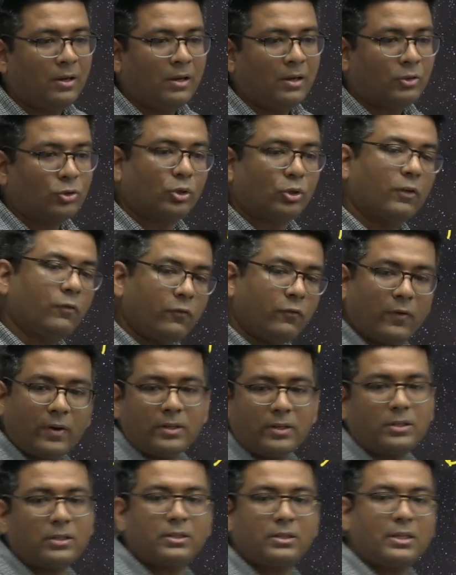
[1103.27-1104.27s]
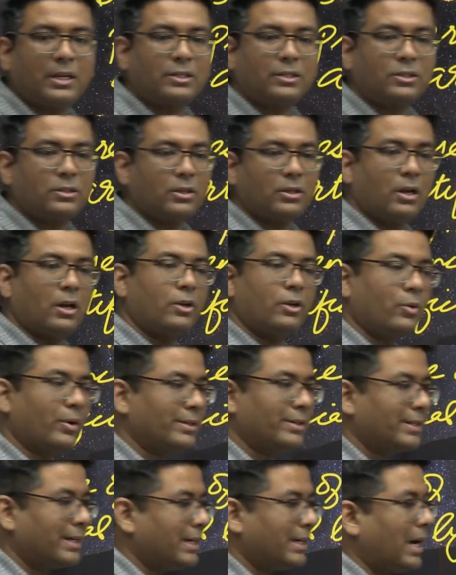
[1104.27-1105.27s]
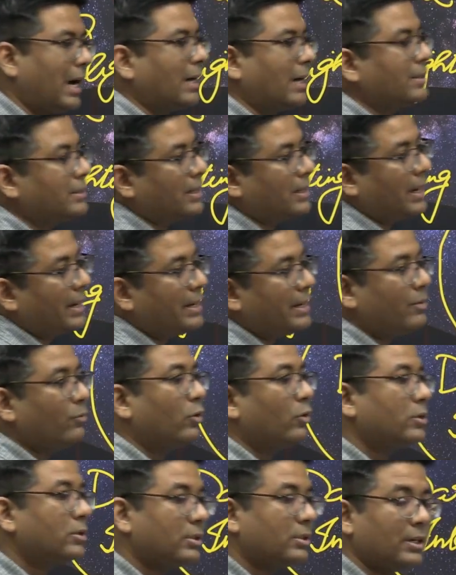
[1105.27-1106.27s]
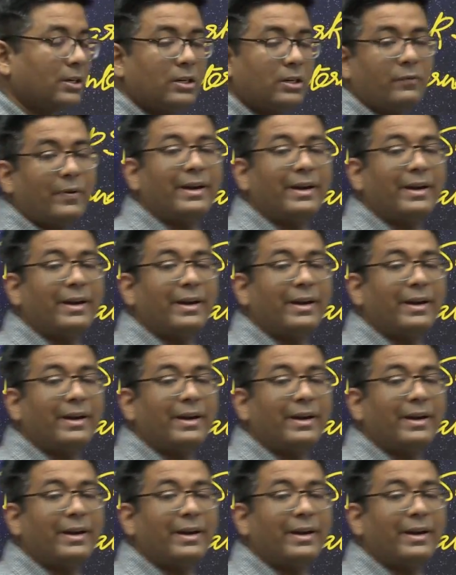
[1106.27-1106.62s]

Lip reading: So the first such you can say dark sky was certified in